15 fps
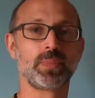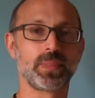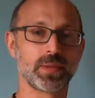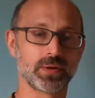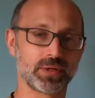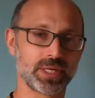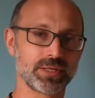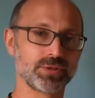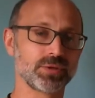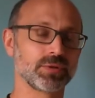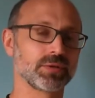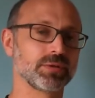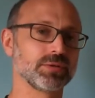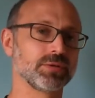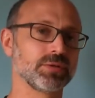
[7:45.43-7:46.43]
Okay,
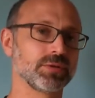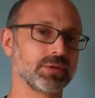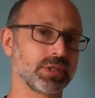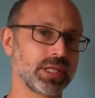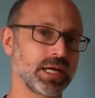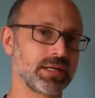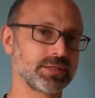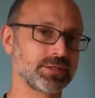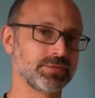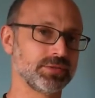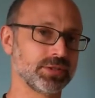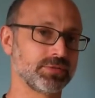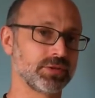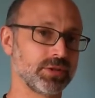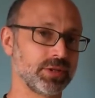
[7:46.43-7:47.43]
so there are lots of
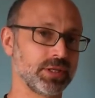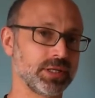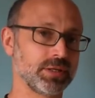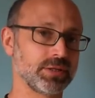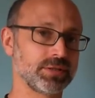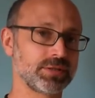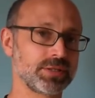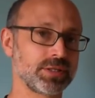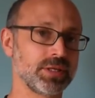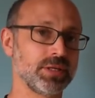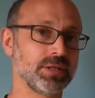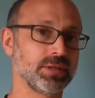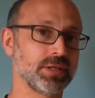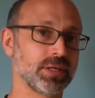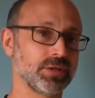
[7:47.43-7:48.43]
different things
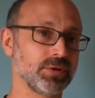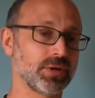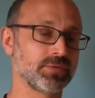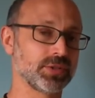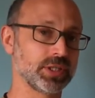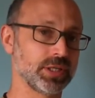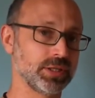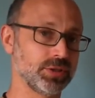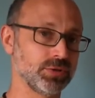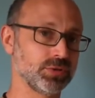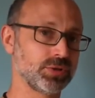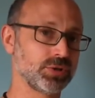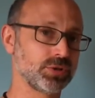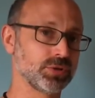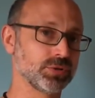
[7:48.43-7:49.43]
that you have to get
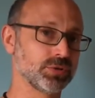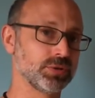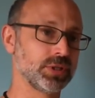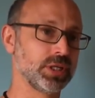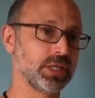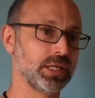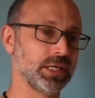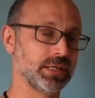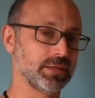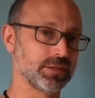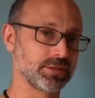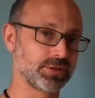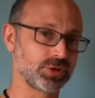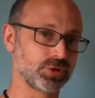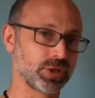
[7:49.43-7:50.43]
used to in
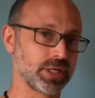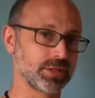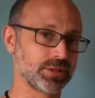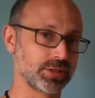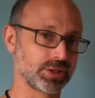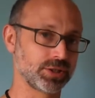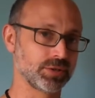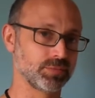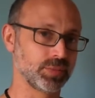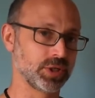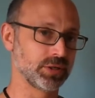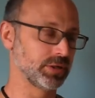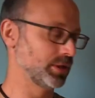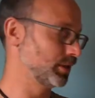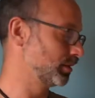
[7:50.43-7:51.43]
this transition
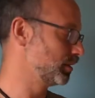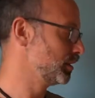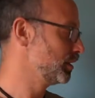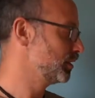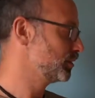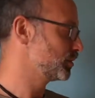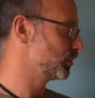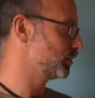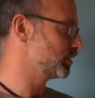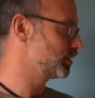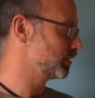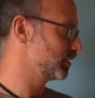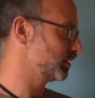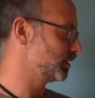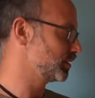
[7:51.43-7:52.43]
period. So
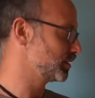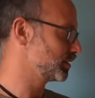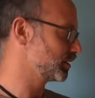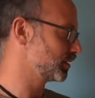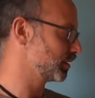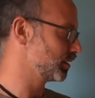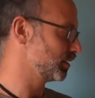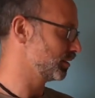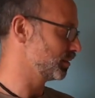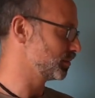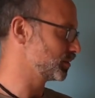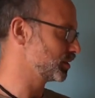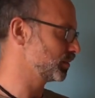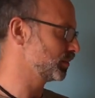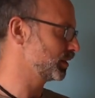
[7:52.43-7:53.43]
it's
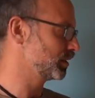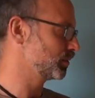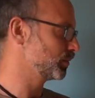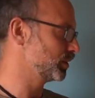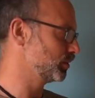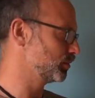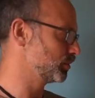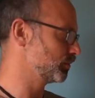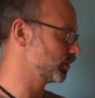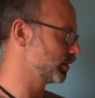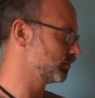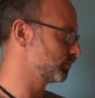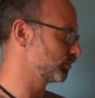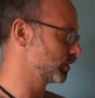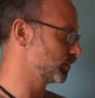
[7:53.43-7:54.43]
something that we use very
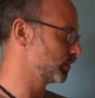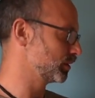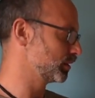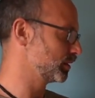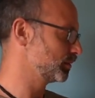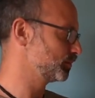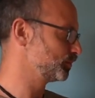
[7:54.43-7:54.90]
frequently.